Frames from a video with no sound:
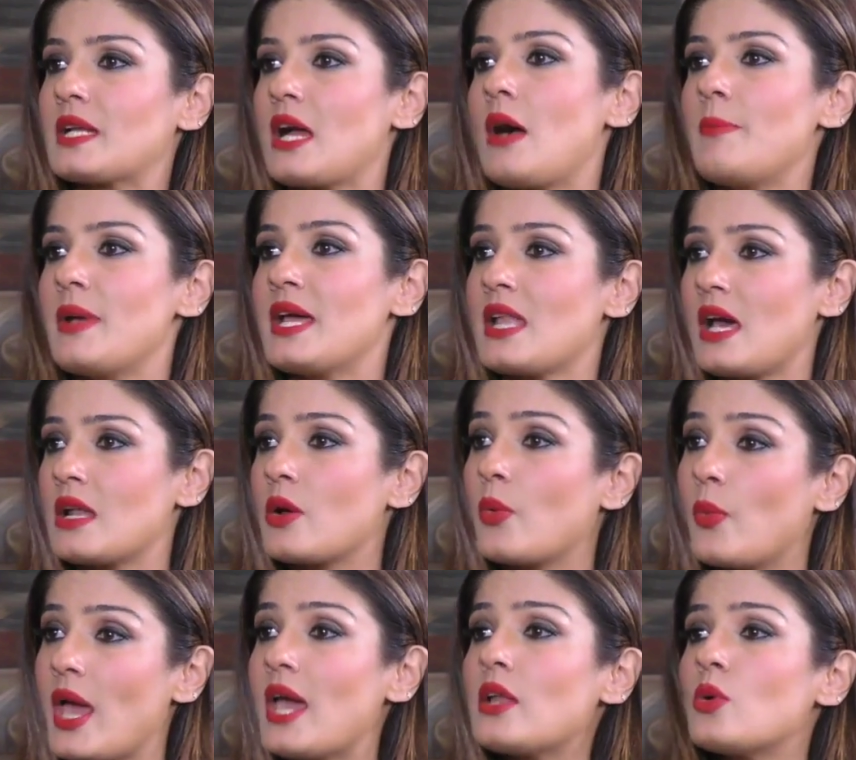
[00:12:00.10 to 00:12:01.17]
come and are
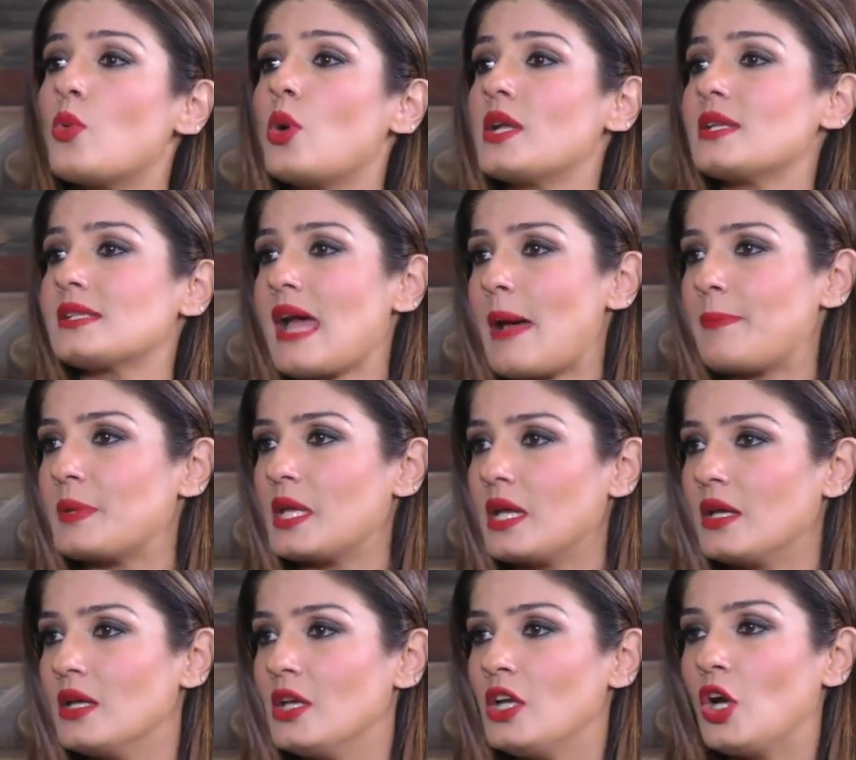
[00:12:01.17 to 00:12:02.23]
aware of what is happening,
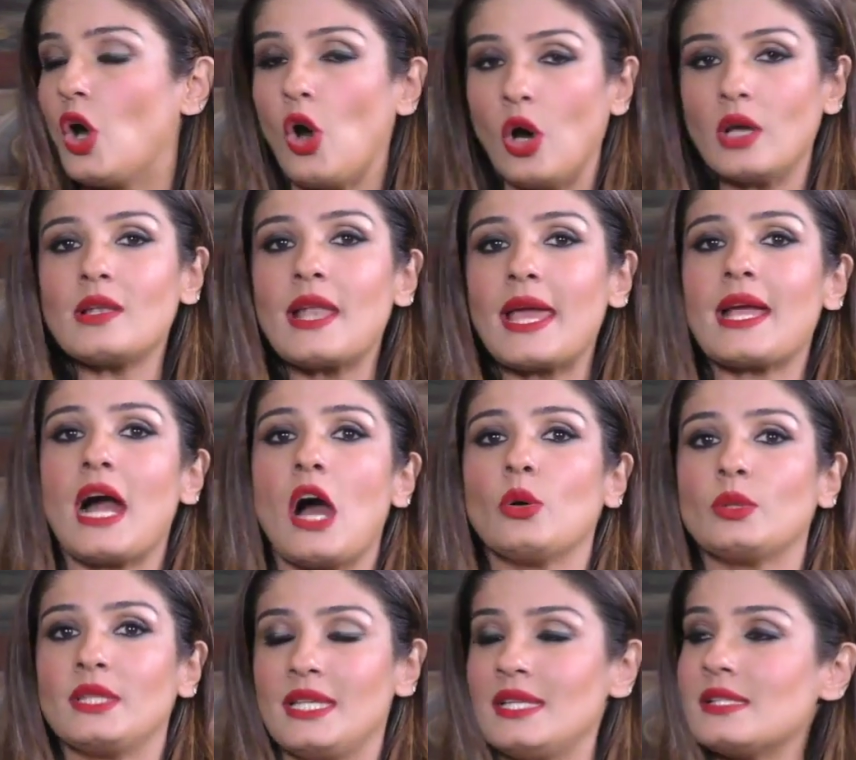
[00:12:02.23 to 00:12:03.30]
or like
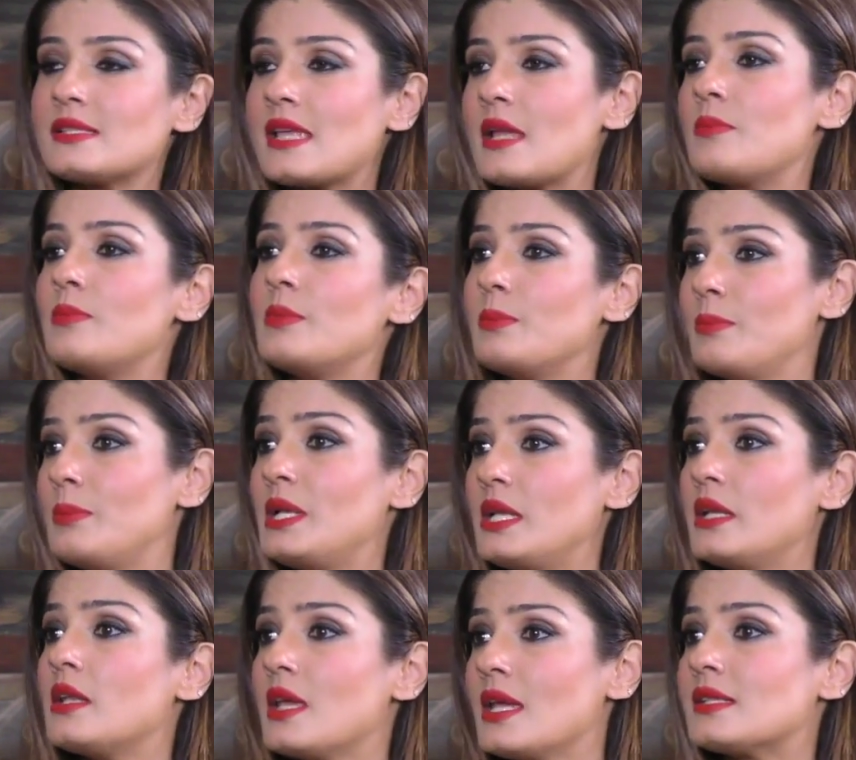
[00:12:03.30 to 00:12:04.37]
how these 10
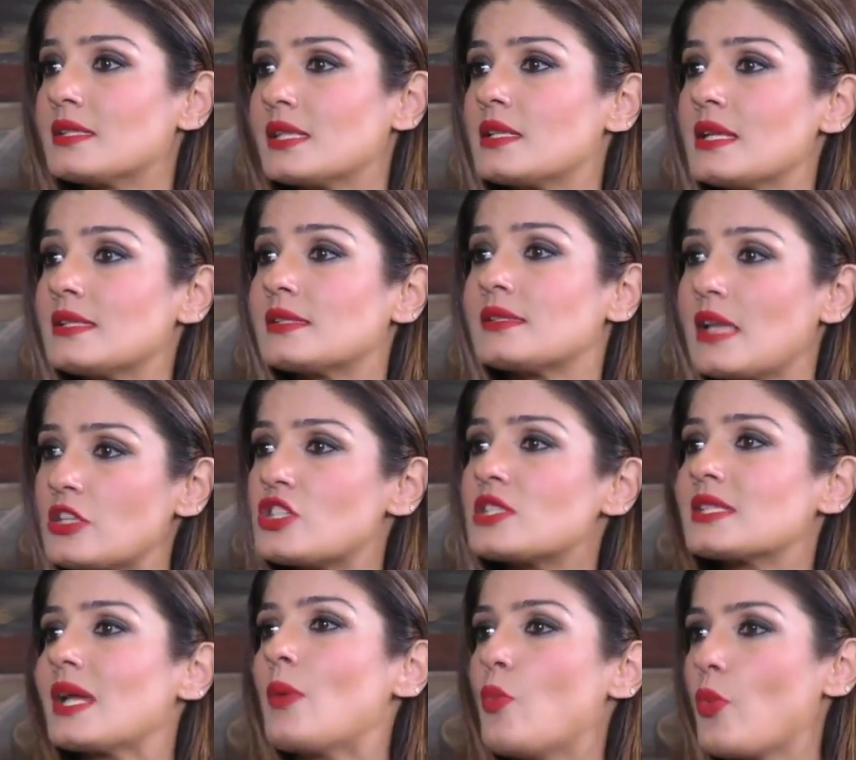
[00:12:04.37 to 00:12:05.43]
million hits, it has touched
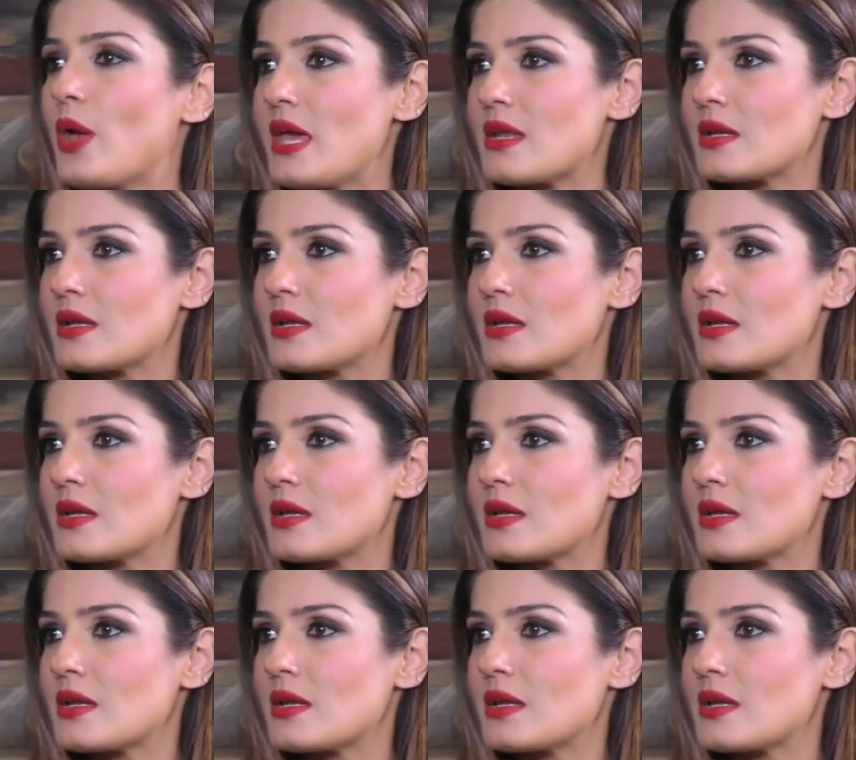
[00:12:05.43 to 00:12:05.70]
somewhere,